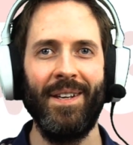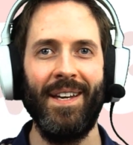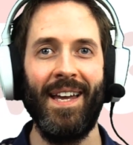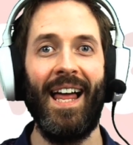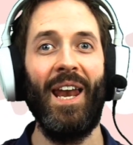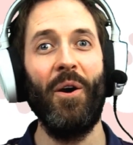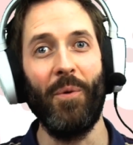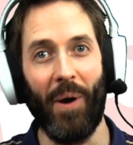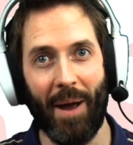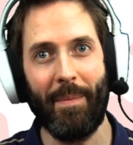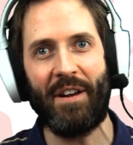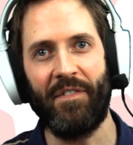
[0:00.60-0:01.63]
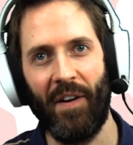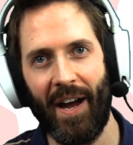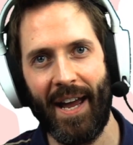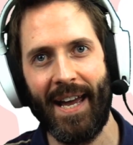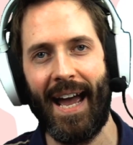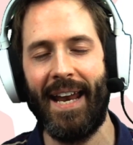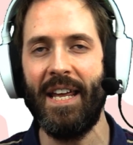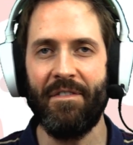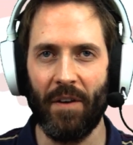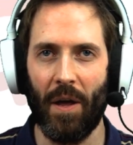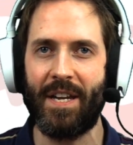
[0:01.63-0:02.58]
Hello, I'm Ed Fire, and
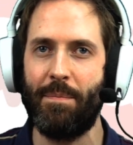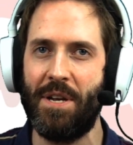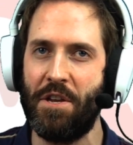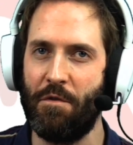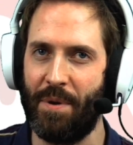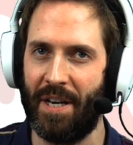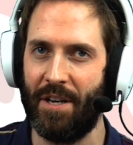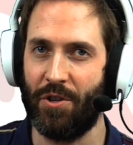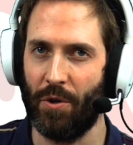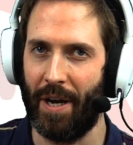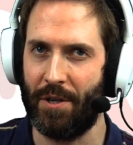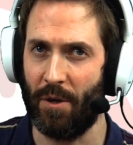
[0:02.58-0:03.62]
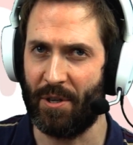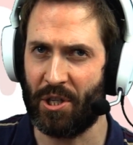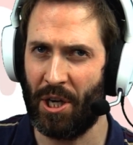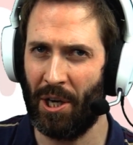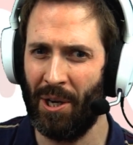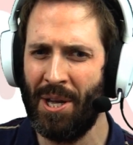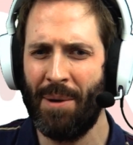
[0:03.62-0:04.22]
if like me you've been enjoying Doom Eternal,